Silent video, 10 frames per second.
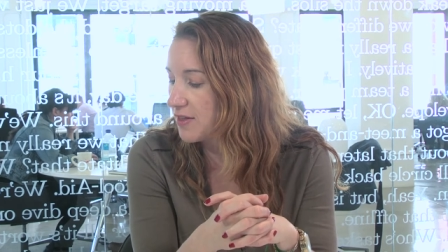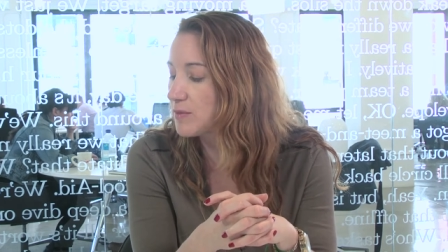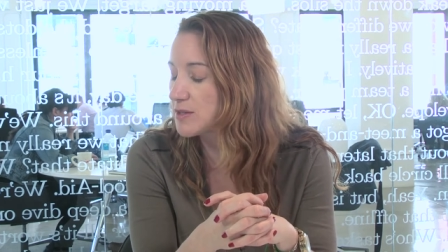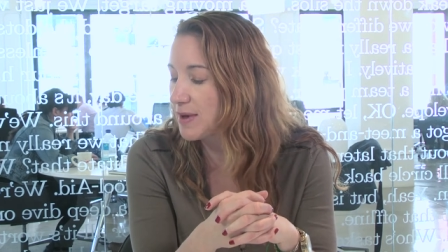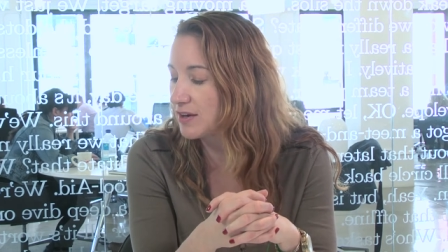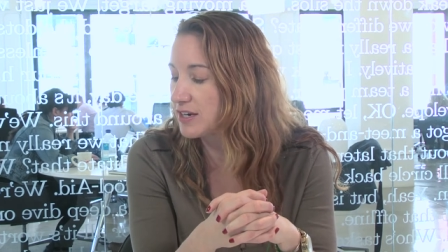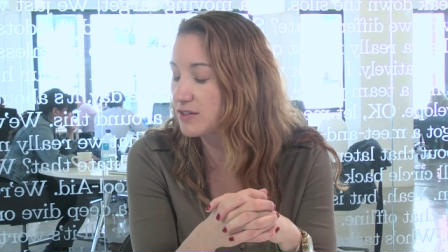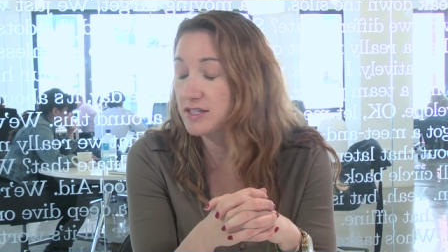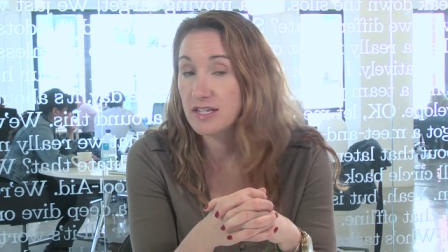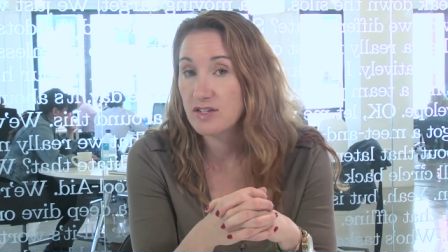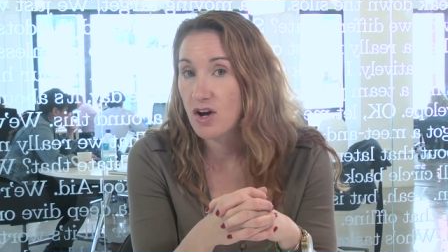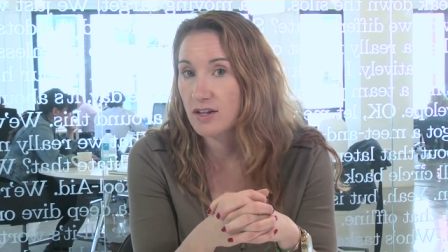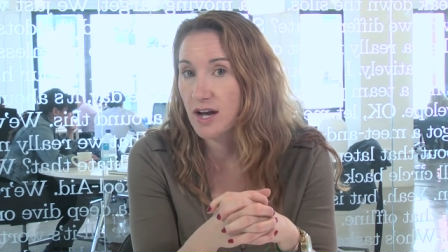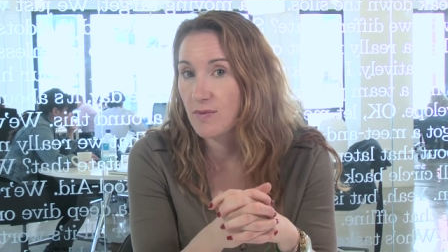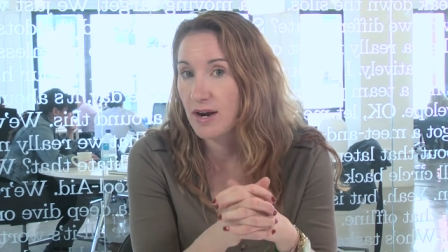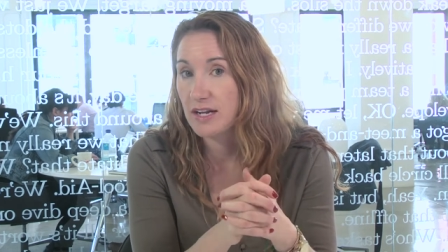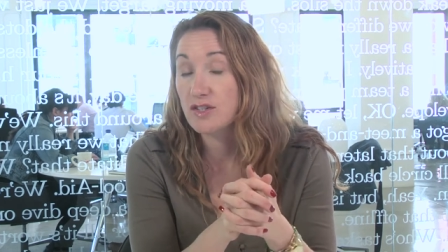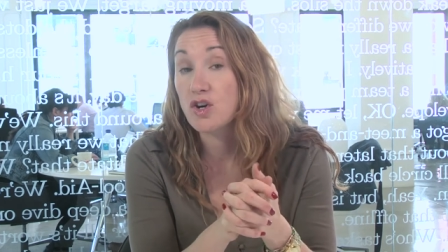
that was about Nielsen's online ratings,